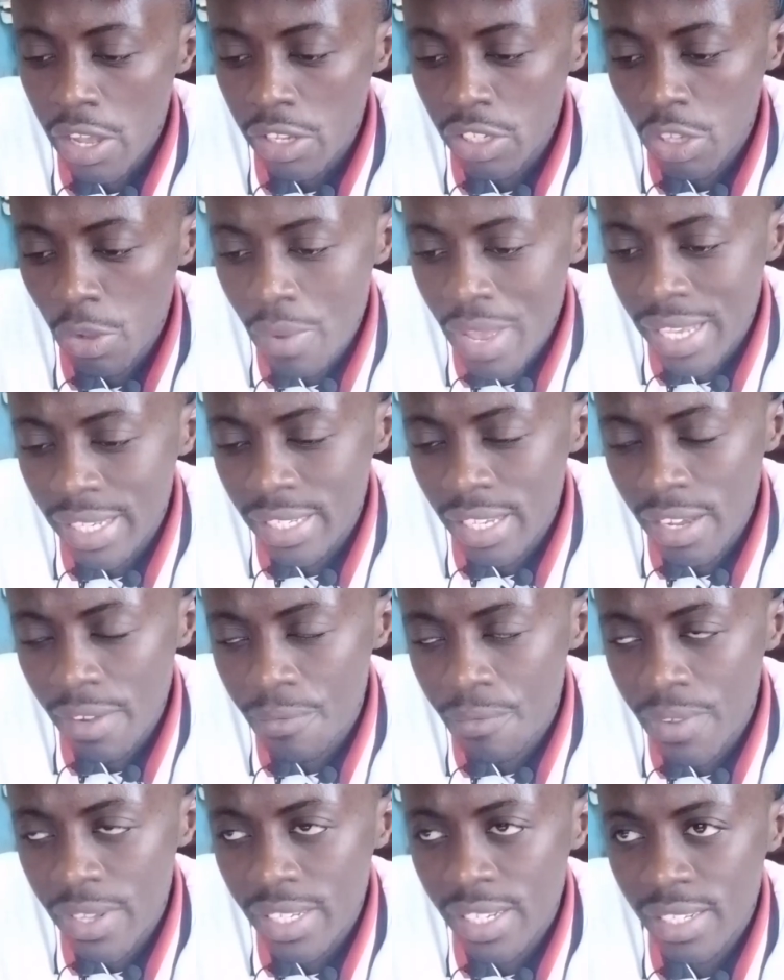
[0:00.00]
So we are saying
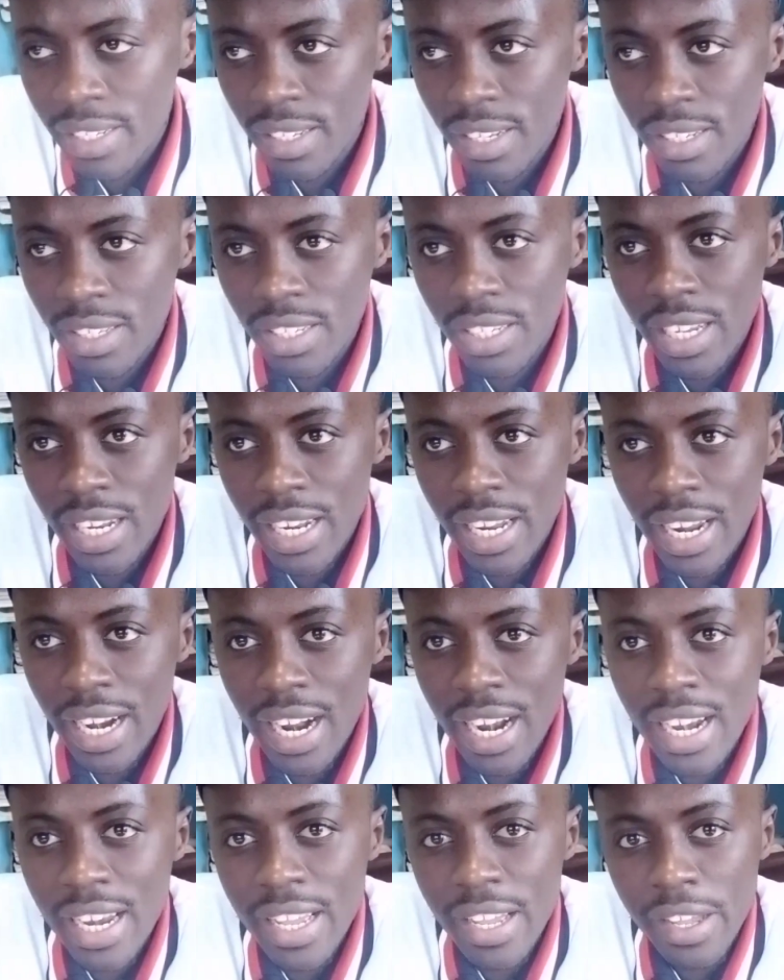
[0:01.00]
physics is
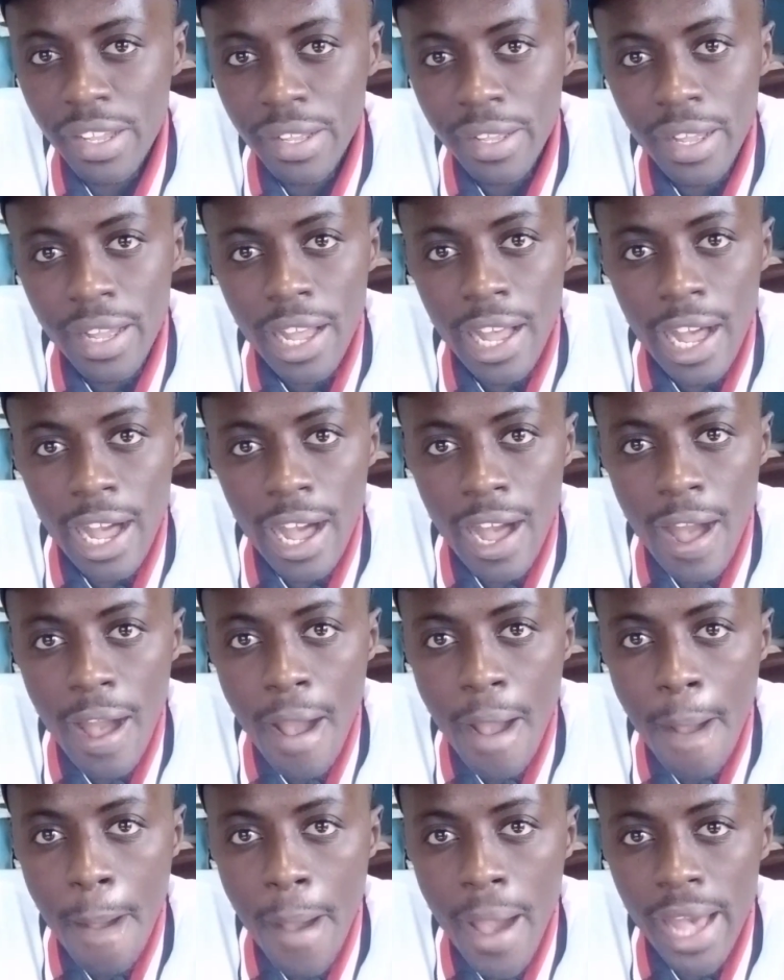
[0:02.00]
generally
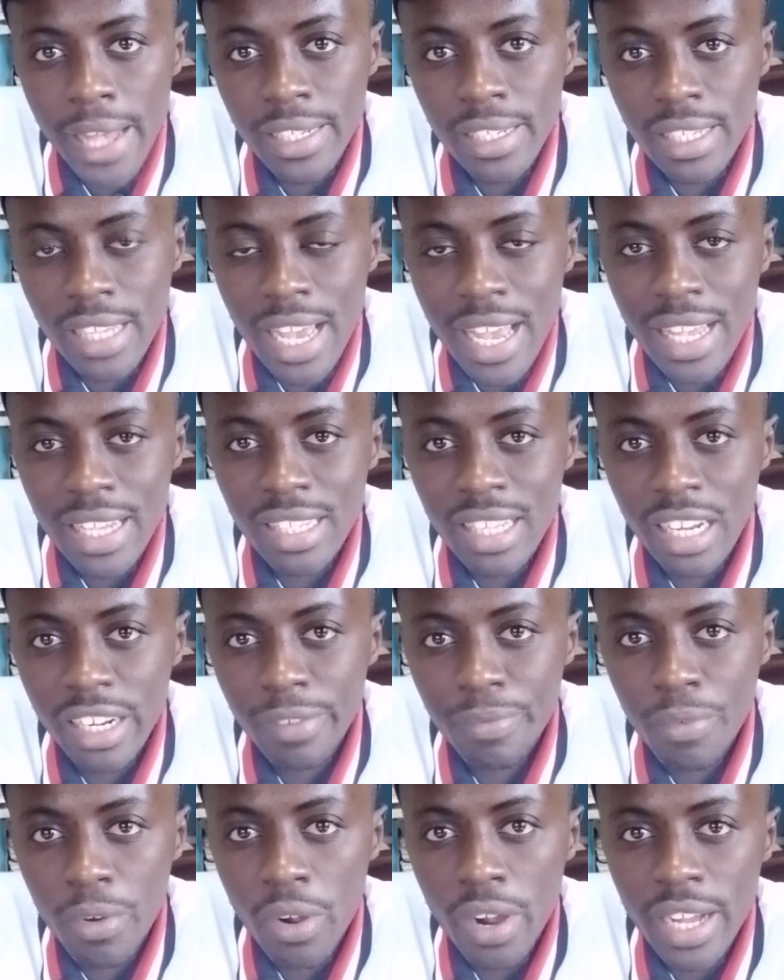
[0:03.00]
a science
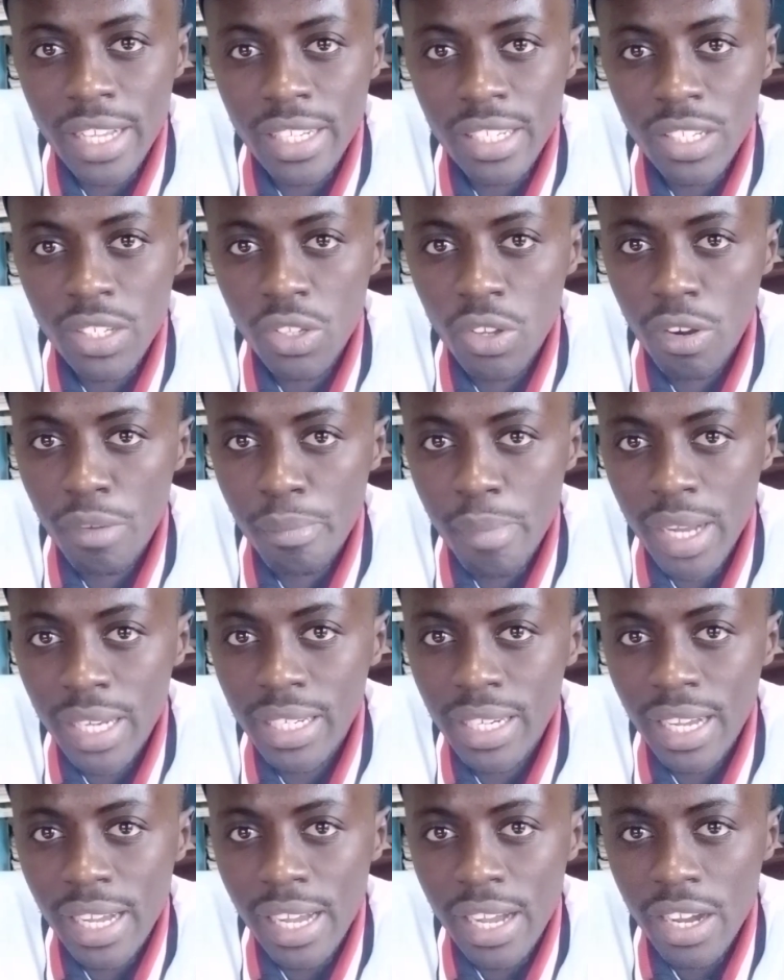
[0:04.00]
that focuses on
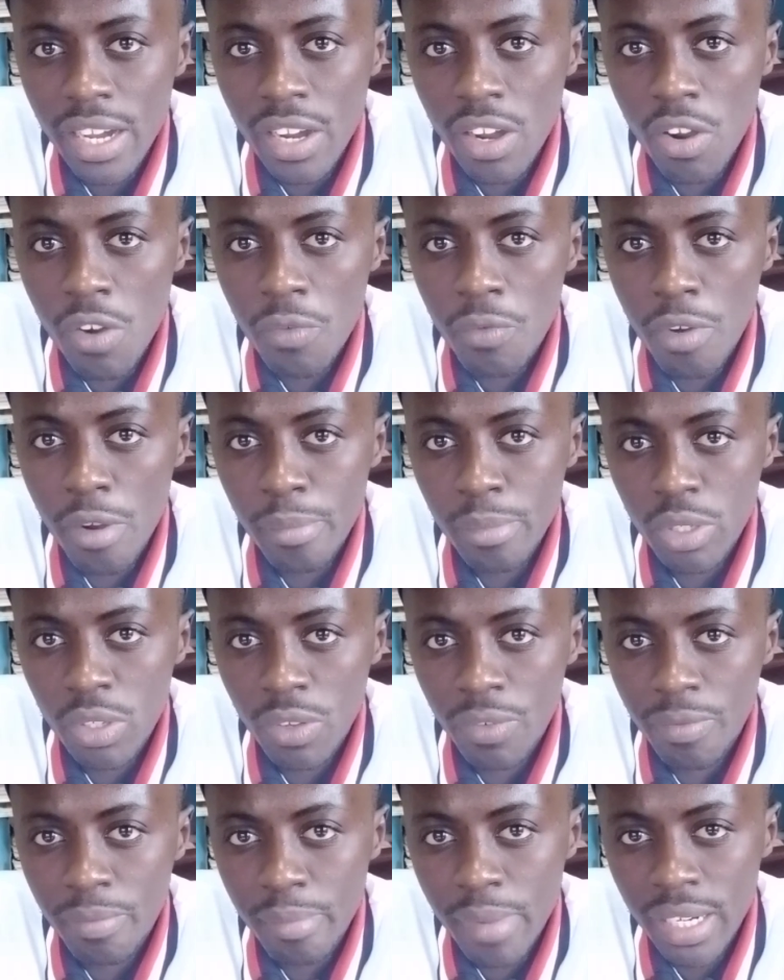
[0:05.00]
matter, all
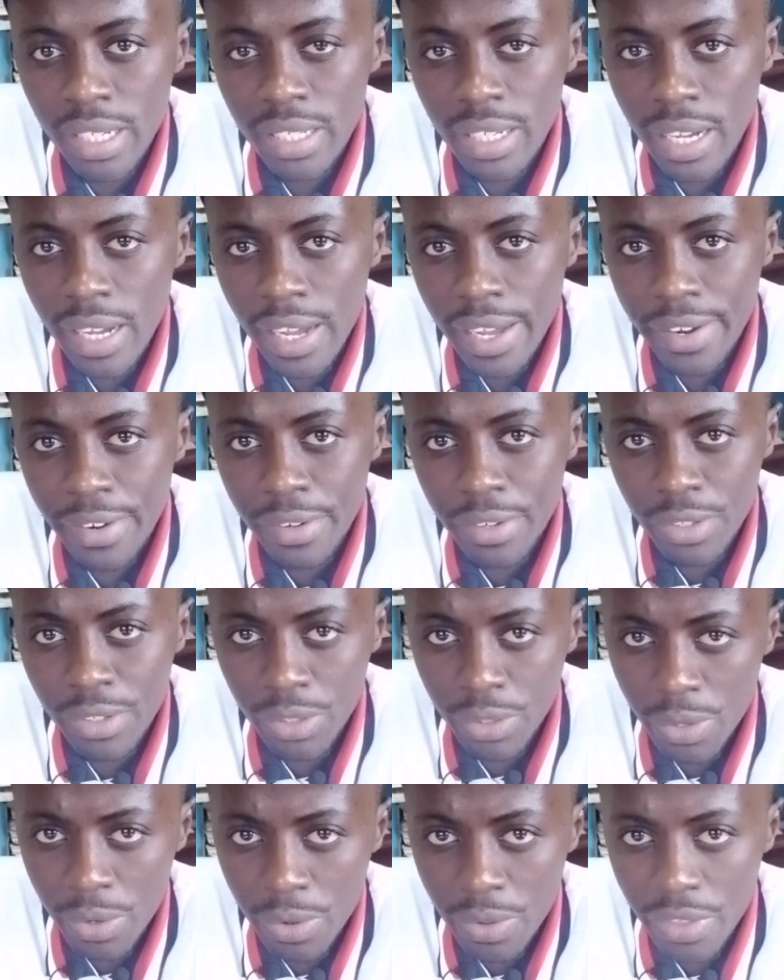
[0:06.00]
forms of matter, and
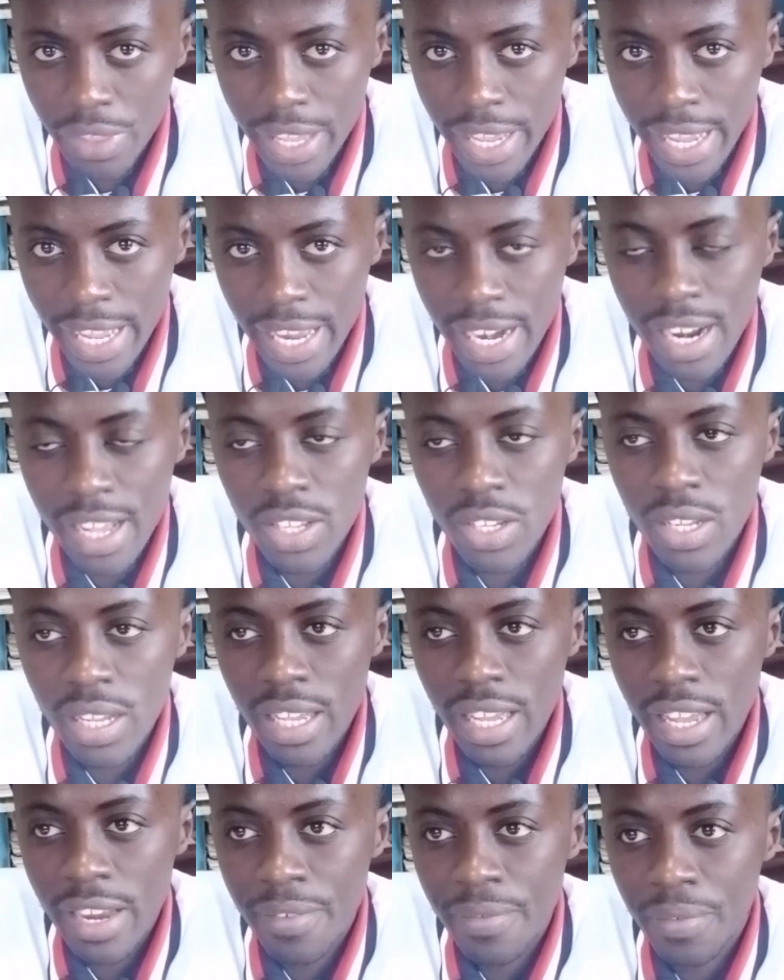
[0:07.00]
also the
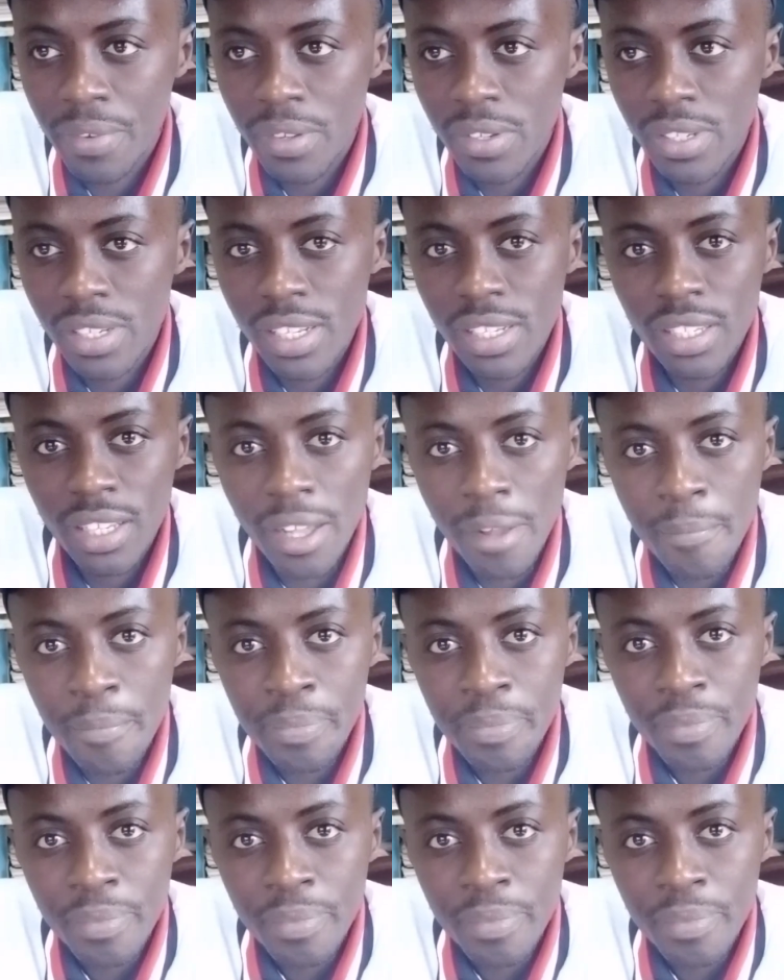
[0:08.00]
energy and forces.